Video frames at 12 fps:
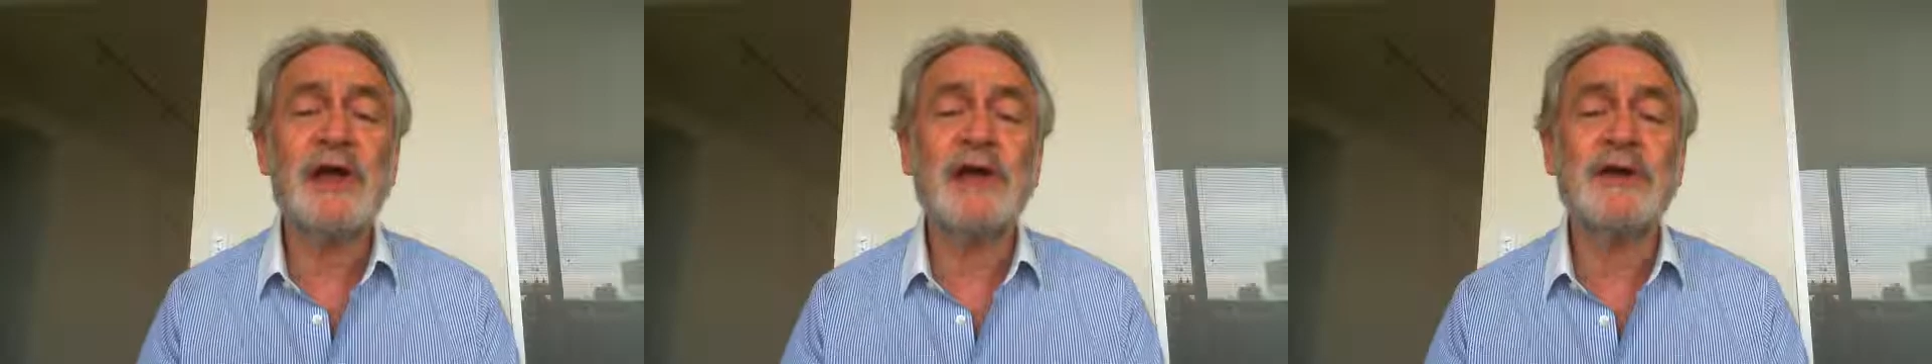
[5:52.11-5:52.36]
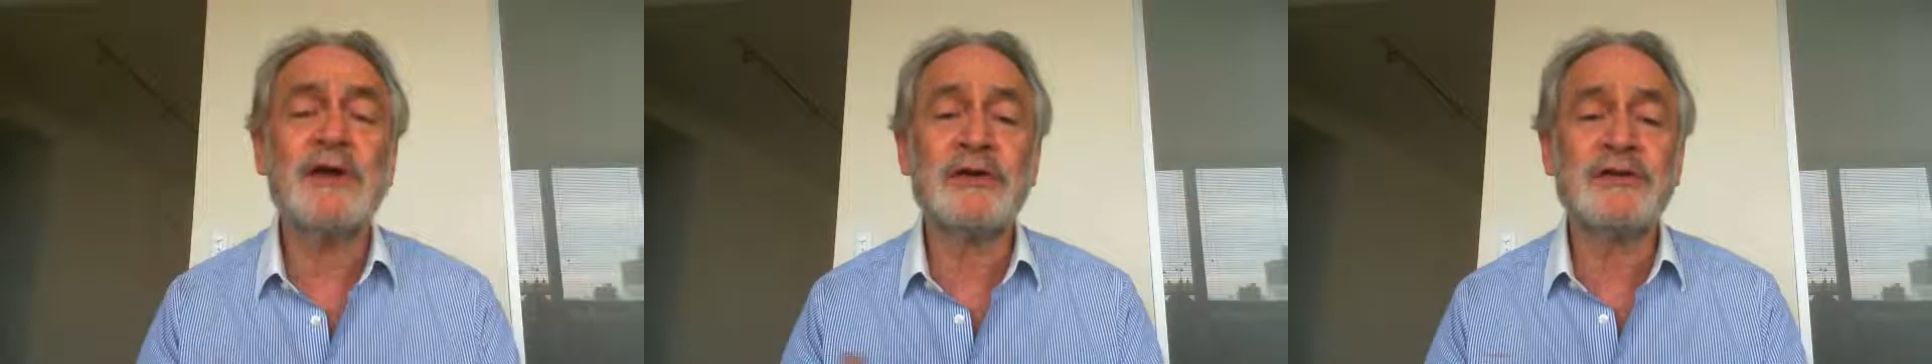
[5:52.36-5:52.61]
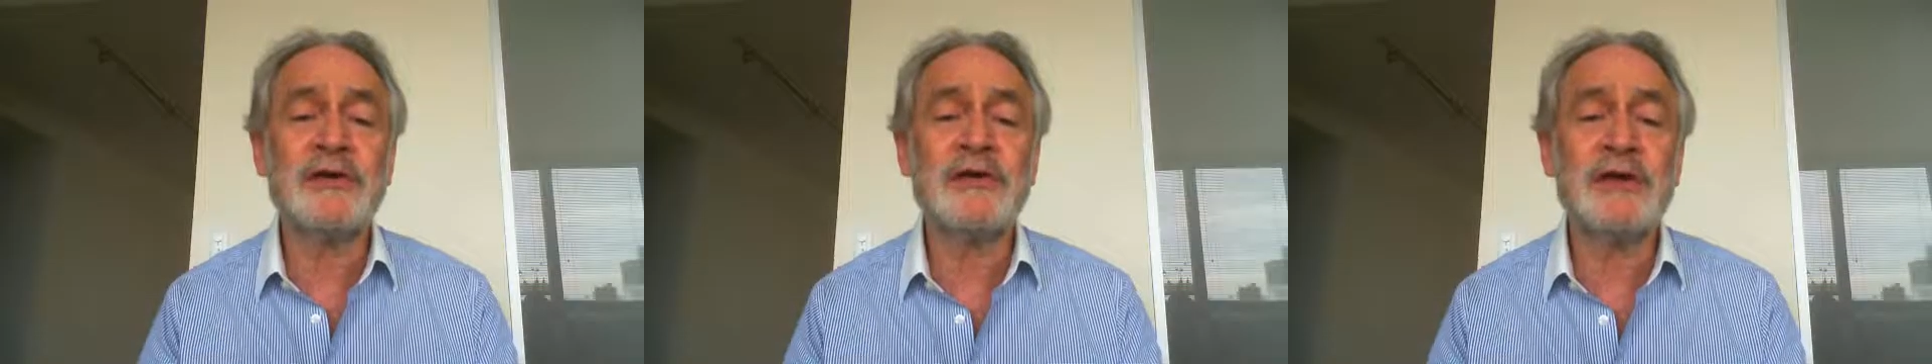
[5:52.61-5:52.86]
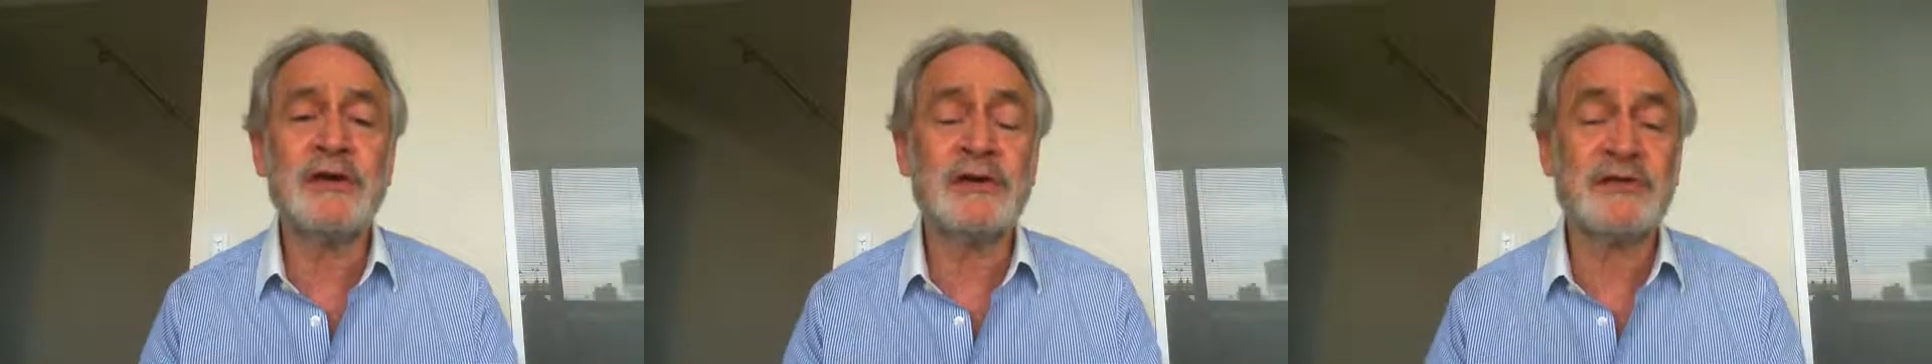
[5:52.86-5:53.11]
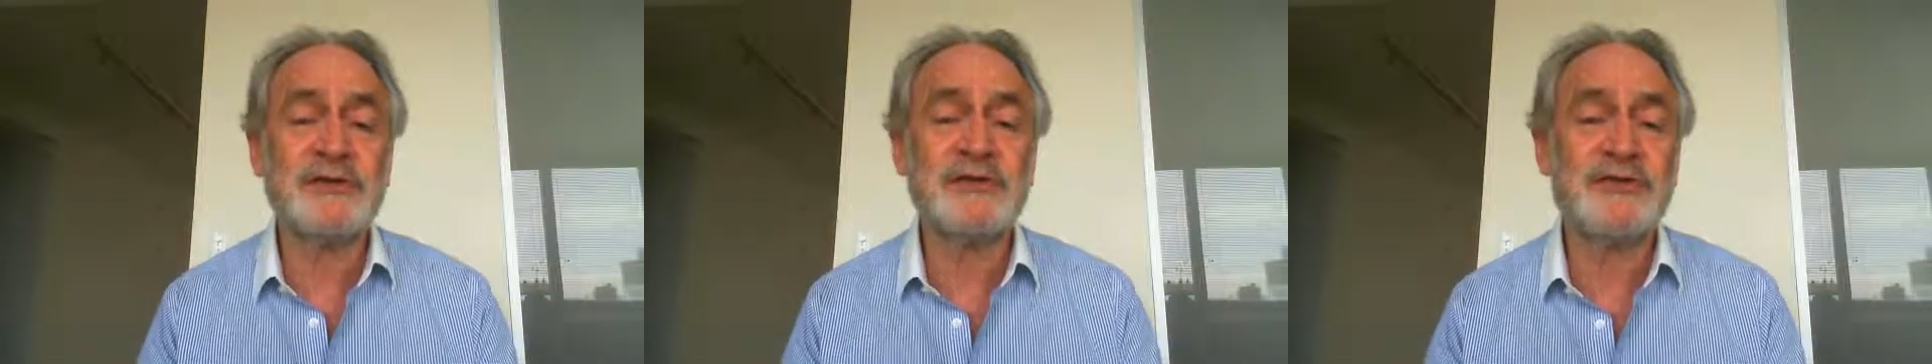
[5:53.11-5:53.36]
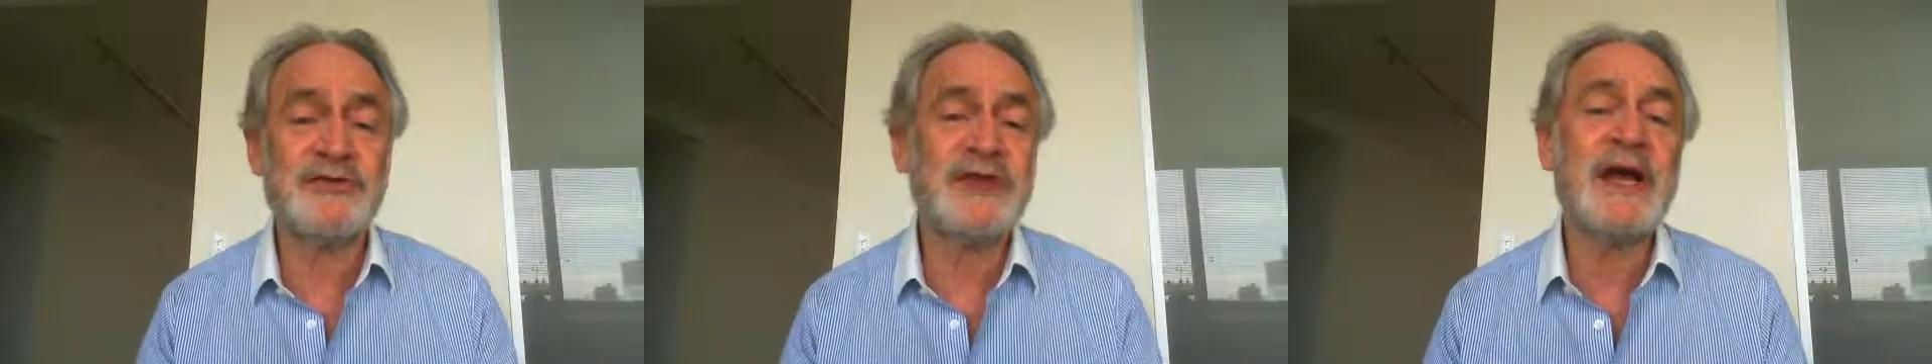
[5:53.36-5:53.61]
and not on the
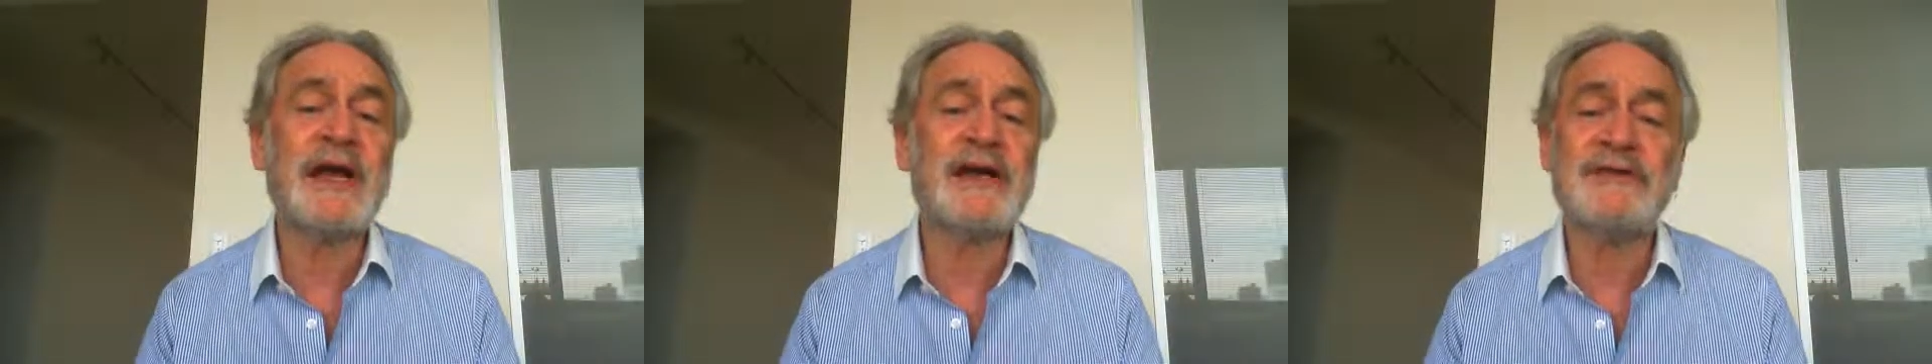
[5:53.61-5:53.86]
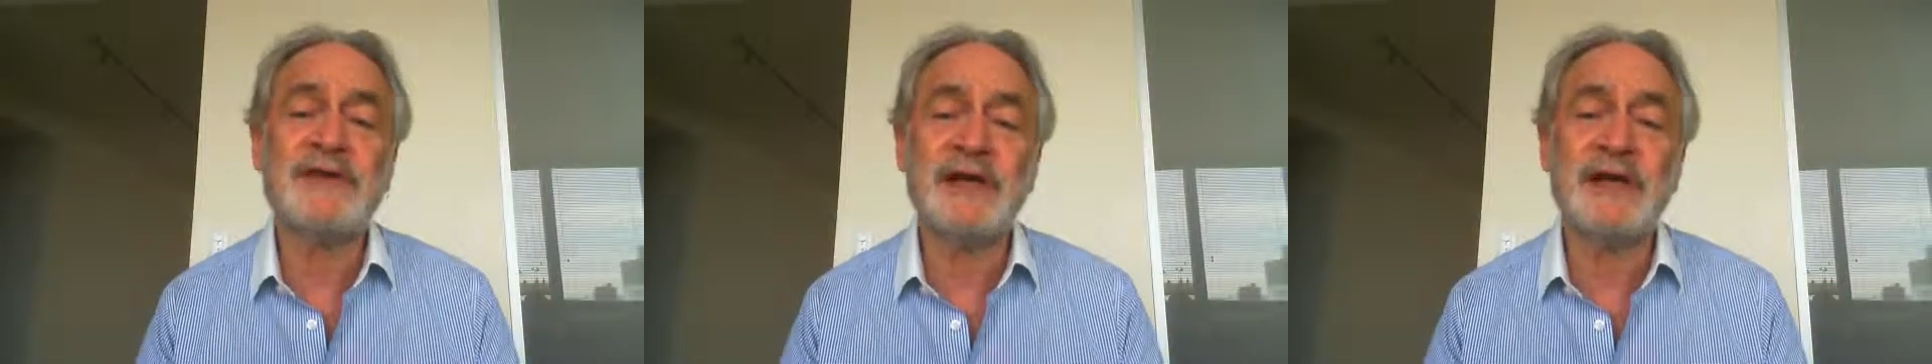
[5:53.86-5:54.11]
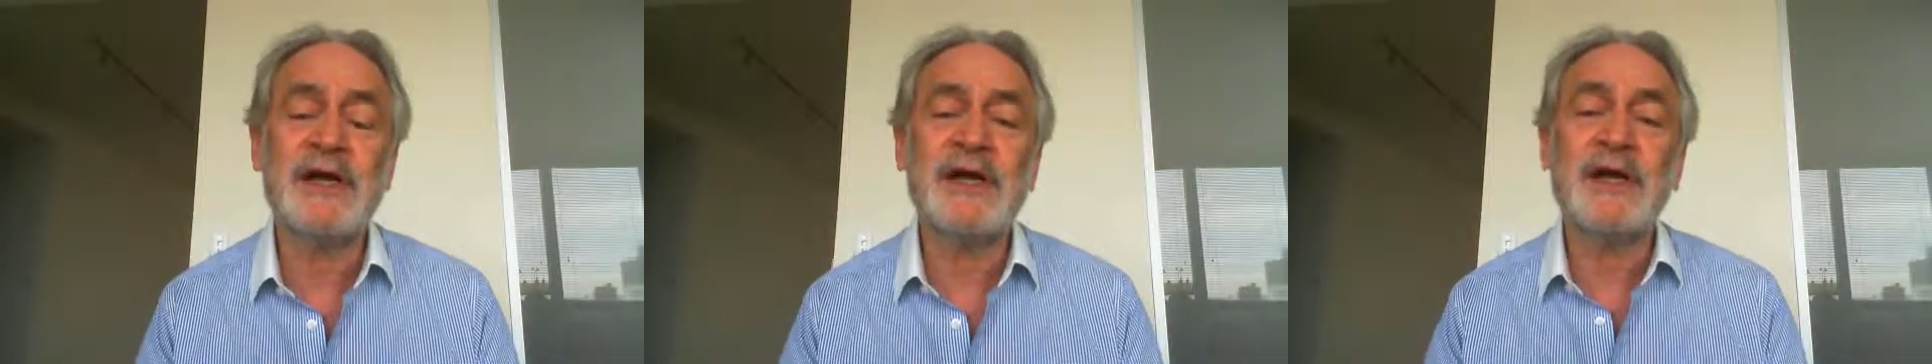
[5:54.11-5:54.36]
artificiality